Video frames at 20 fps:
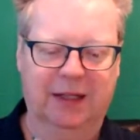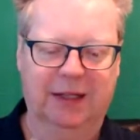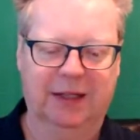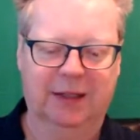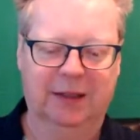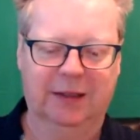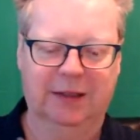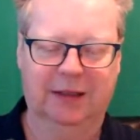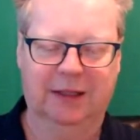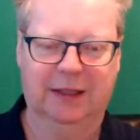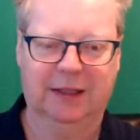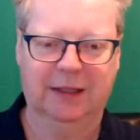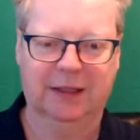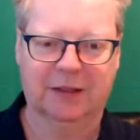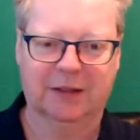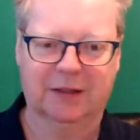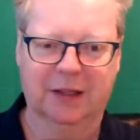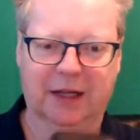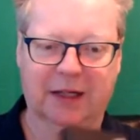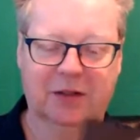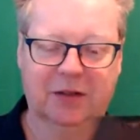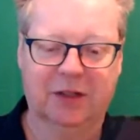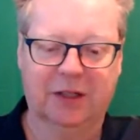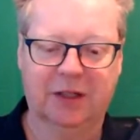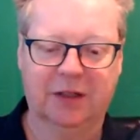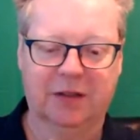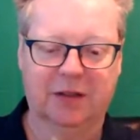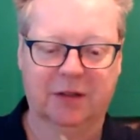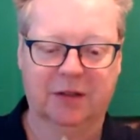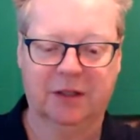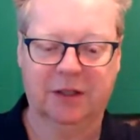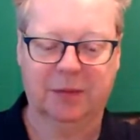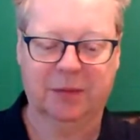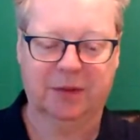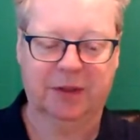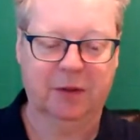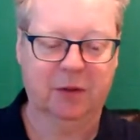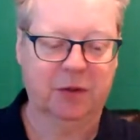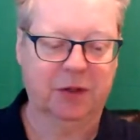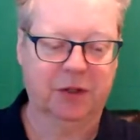uh, and it's and it's really good. So
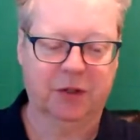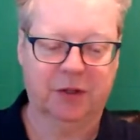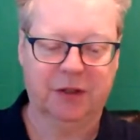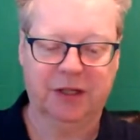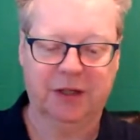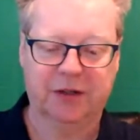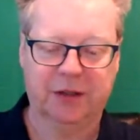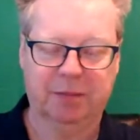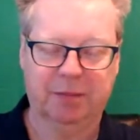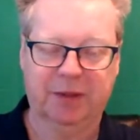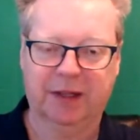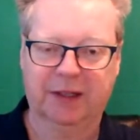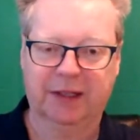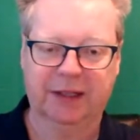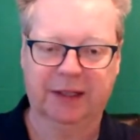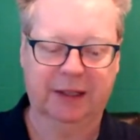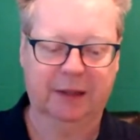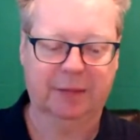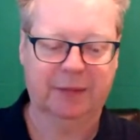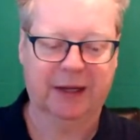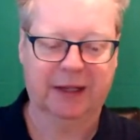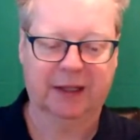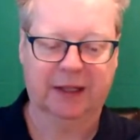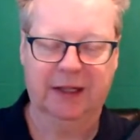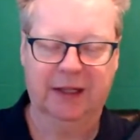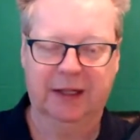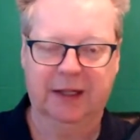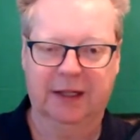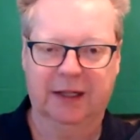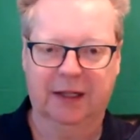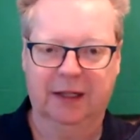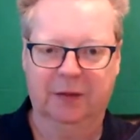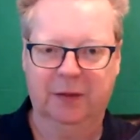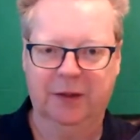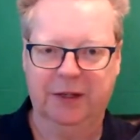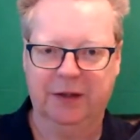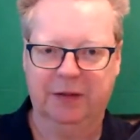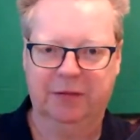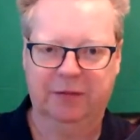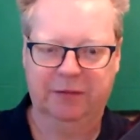all you do is literally plug it in the back. Uh,
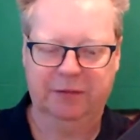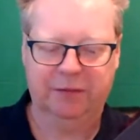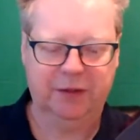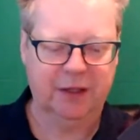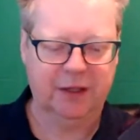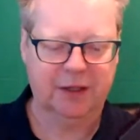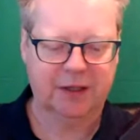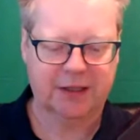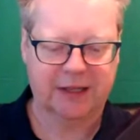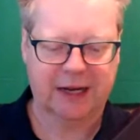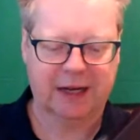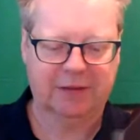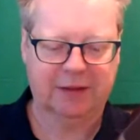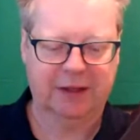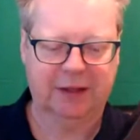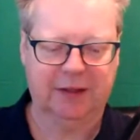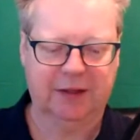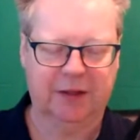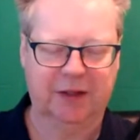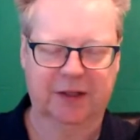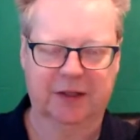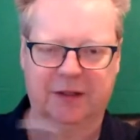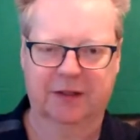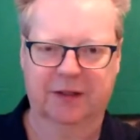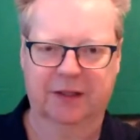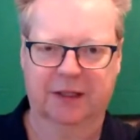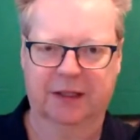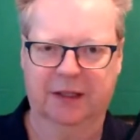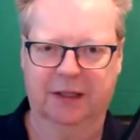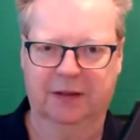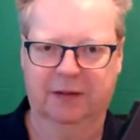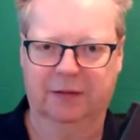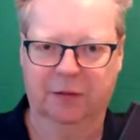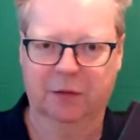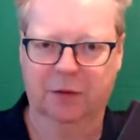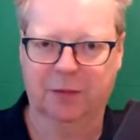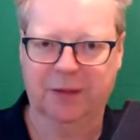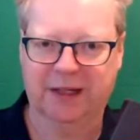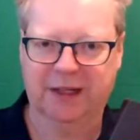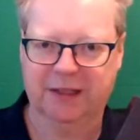when you first have it, you just uh,
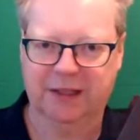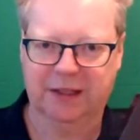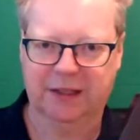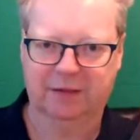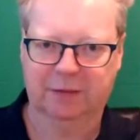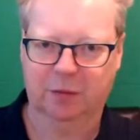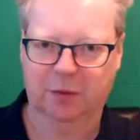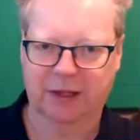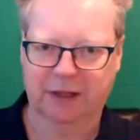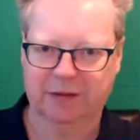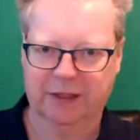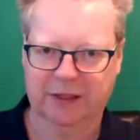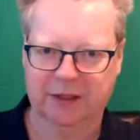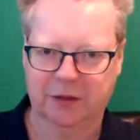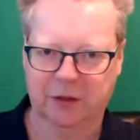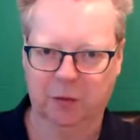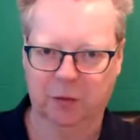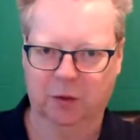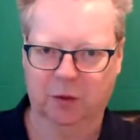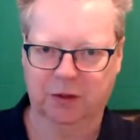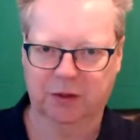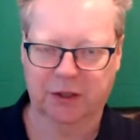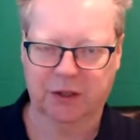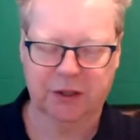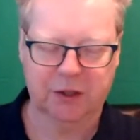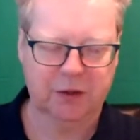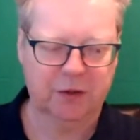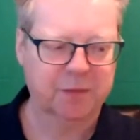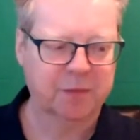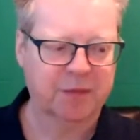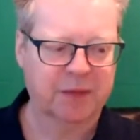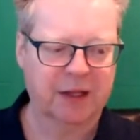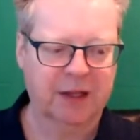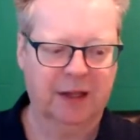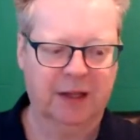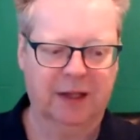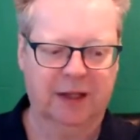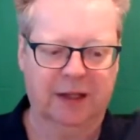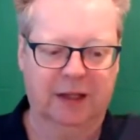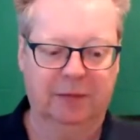format it for whatever it is you want to do.
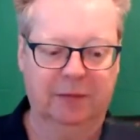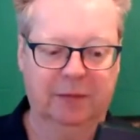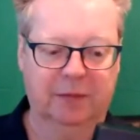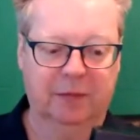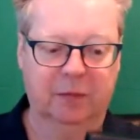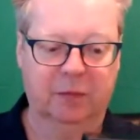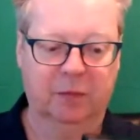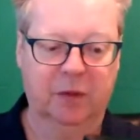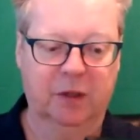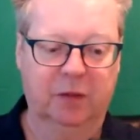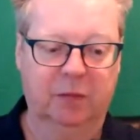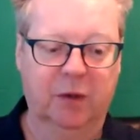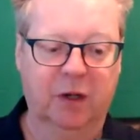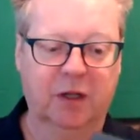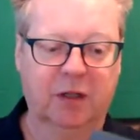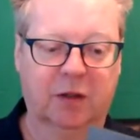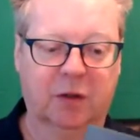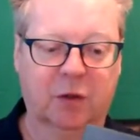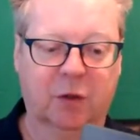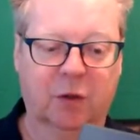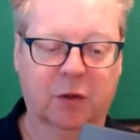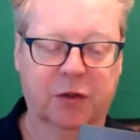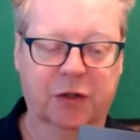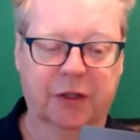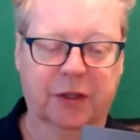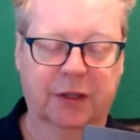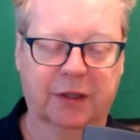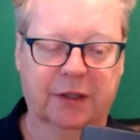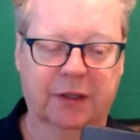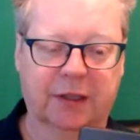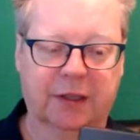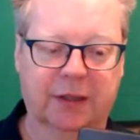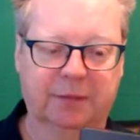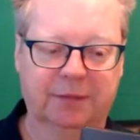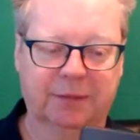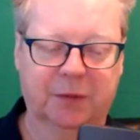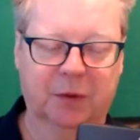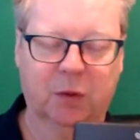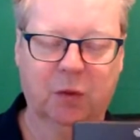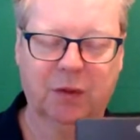Um, word of caution:
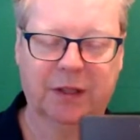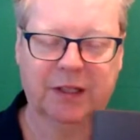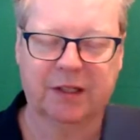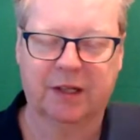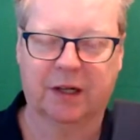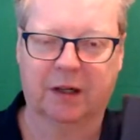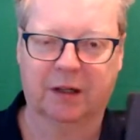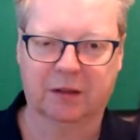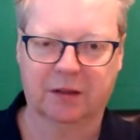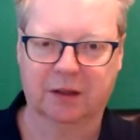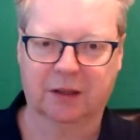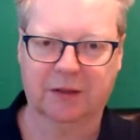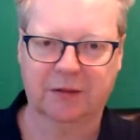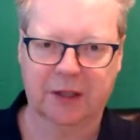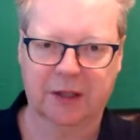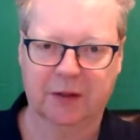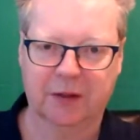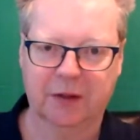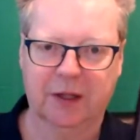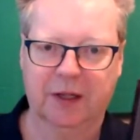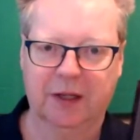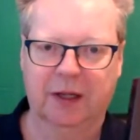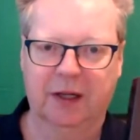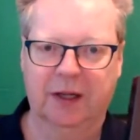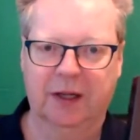um, all these hard drives, so